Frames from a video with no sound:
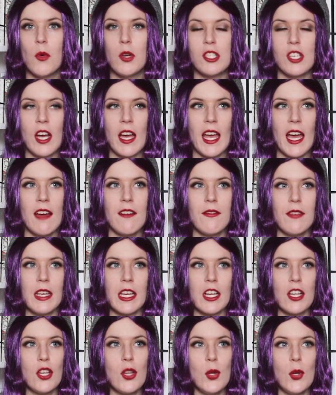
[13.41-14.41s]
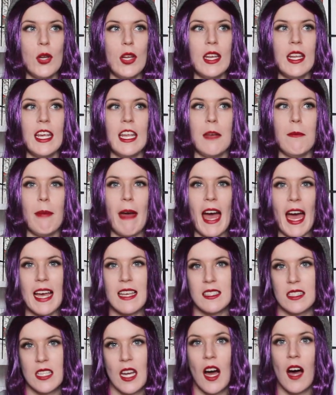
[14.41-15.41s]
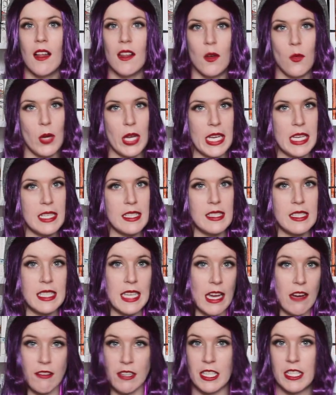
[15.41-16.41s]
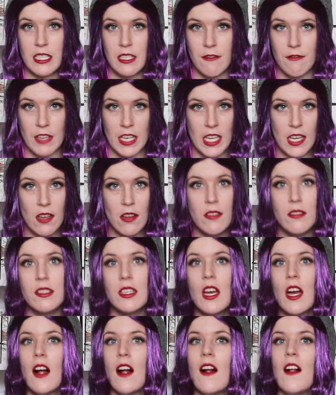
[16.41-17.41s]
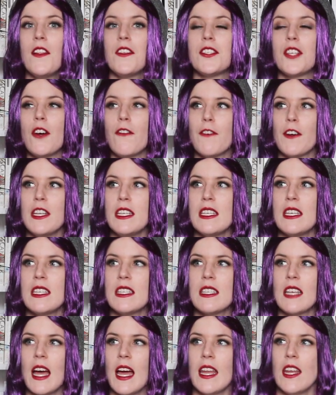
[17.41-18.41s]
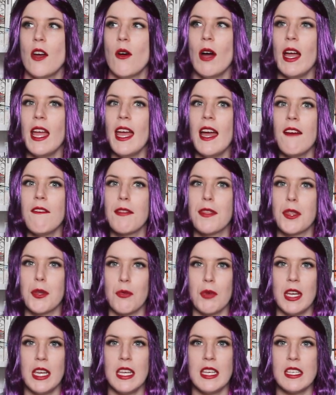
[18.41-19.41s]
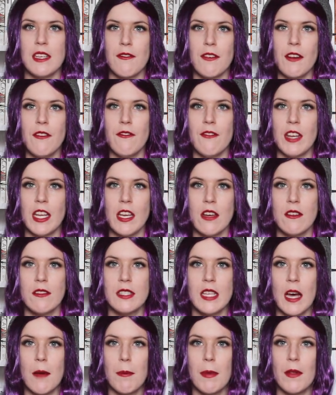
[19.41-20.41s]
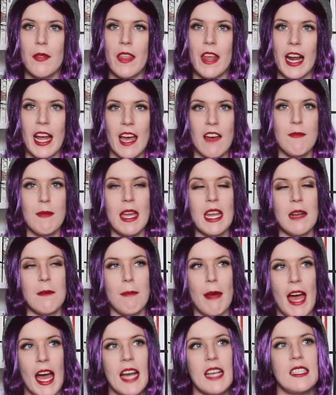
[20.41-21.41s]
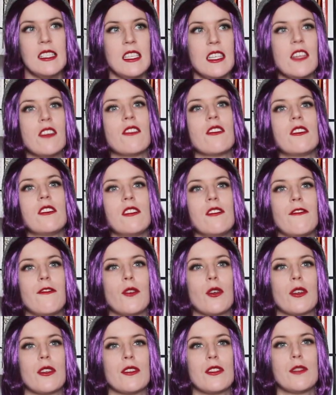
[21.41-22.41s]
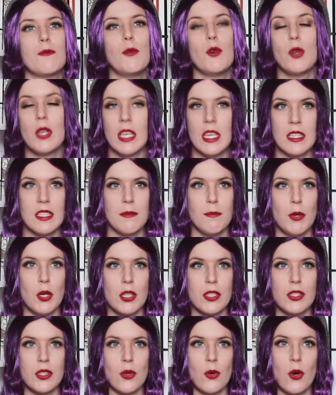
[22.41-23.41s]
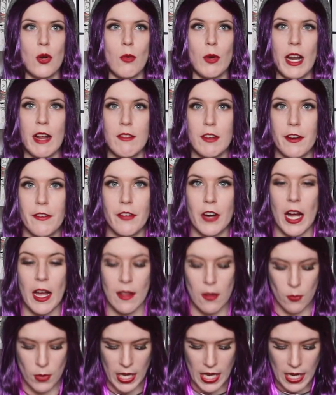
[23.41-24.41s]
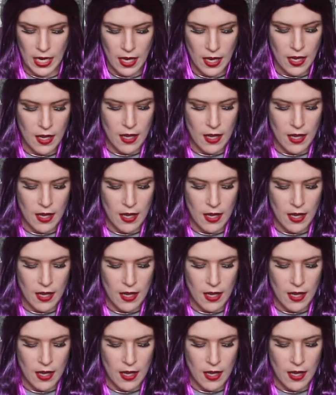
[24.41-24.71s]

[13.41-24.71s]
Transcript: which I have included in past Halloween scariest videos. So for instance, I know I have three different videos up that I have made in past years for spookiest books or whatever for Halloween.